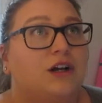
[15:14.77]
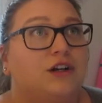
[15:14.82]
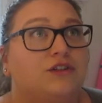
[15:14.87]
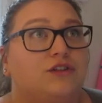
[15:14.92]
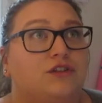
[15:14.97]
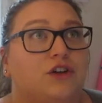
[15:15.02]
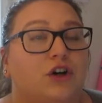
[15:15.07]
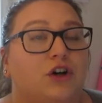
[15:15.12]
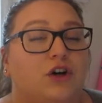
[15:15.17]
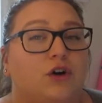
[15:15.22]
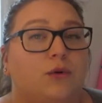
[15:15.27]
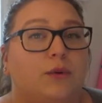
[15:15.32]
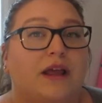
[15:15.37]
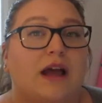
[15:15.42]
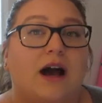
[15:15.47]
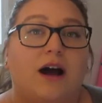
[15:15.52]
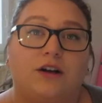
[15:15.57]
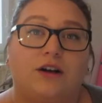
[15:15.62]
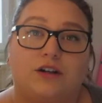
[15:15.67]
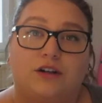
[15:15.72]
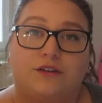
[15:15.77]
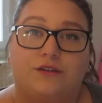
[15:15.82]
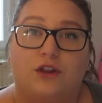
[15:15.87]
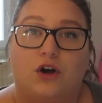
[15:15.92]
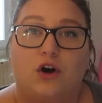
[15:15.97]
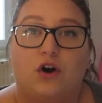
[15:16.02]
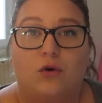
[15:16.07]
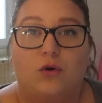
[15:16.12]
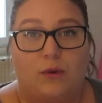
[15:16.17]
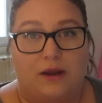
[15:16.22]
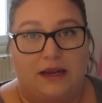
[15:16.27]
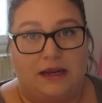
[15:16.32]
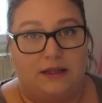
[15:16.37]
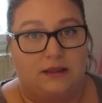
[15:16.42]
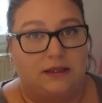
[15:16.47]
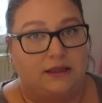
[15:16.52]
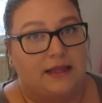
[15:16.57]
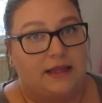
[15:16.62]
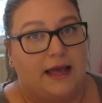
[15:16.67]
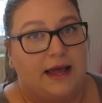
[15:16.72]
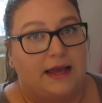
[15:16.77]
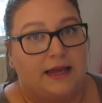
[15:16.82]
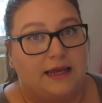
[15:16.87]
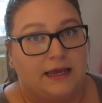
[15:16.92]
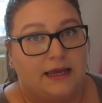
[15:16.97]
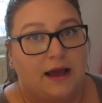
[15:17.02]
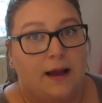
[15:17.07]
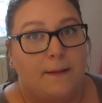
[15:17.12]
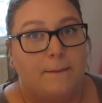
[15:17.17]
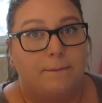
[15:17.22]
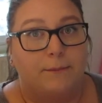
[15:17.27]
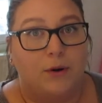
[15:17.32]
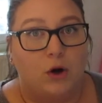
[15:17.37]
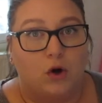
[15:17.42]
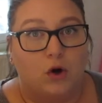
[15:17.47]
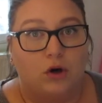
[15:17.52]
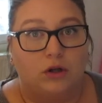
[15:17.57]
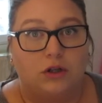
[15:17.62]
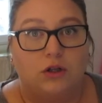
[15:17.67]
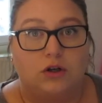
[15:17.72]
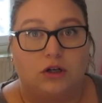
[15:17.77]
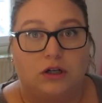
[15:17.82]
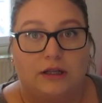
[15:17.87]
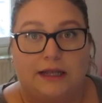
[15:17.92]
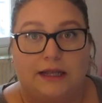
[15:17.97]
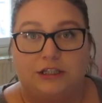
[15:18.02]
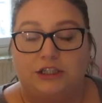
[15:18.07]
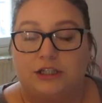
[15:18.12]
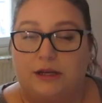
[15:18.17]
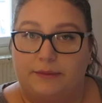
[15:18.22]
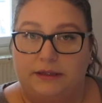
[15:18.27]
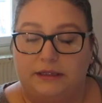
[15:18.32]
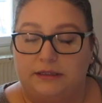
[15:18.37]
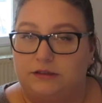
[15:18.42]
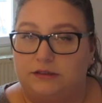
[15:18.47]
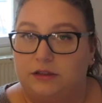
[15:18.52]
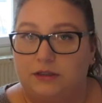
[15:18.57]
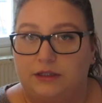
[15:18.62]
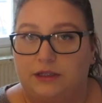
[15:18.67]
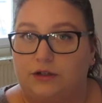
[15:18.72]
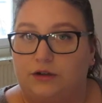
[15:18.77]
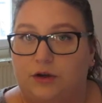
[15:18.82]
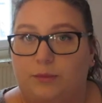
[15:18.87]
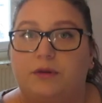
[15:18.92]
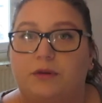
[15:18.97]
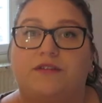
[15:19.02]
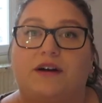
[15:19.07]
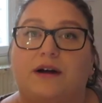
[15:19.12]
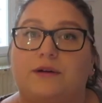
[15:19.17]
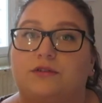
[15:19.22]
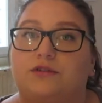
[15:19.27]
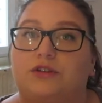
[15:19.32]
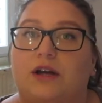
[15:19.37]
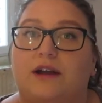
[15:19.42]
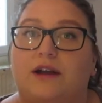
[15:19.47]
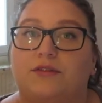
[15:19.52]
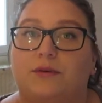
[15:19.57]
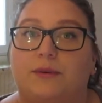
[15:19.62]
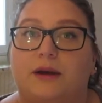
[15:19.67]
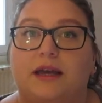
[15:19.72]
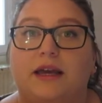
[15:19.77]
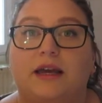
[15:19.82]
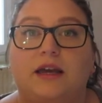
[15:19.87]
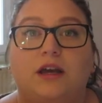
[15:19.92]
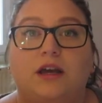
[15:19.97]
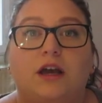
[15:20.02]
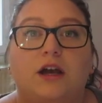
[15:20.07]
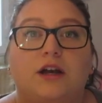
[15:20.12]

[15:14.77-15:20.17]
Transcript: So we can't go for the whole week that they're here, but luckily Chamonix is only a couple of hours drive away.